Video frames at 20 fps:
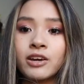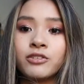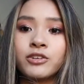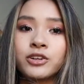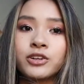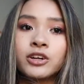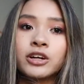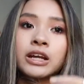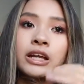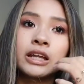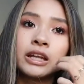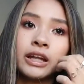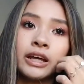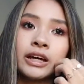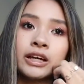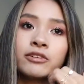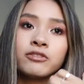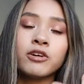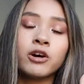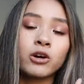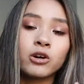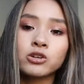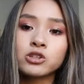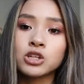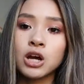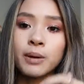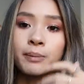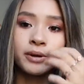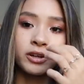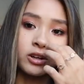If you're good at like
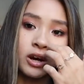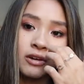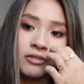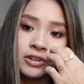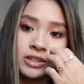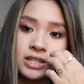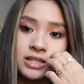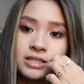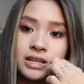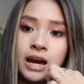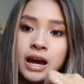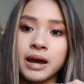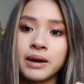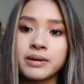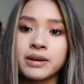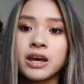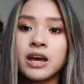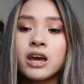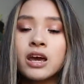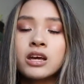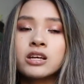Photoshop and graphic design,